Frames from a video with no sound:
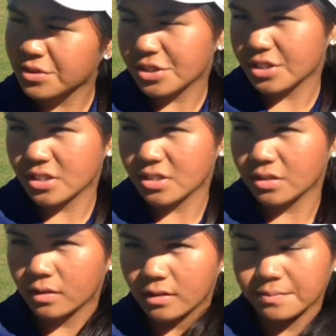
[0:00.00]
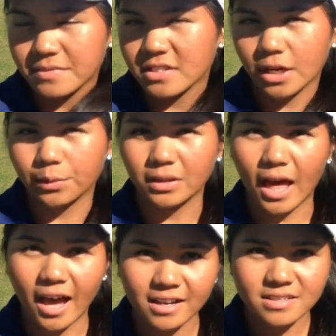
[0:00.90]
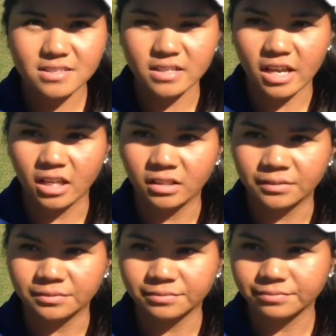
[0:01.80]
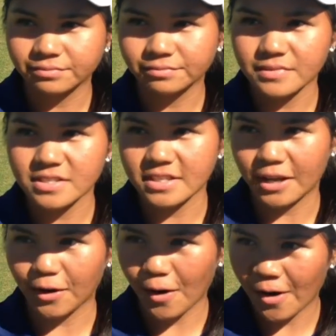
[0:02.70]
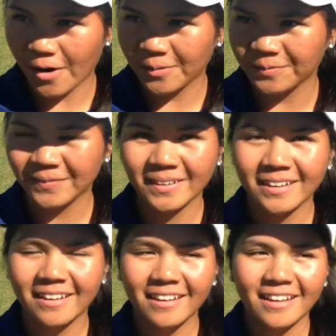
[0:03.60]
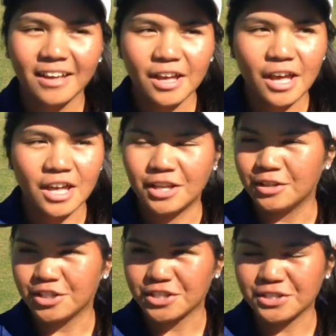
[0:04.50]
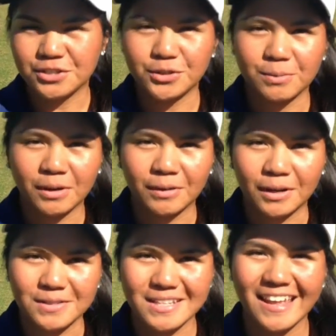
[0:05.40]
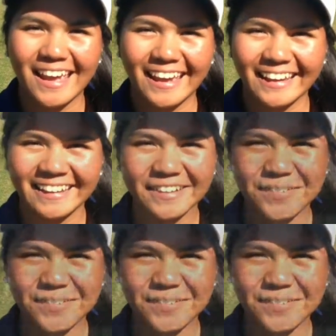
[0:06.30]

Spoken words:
was just to stay relaxed and stay calm and just enjoy my round today.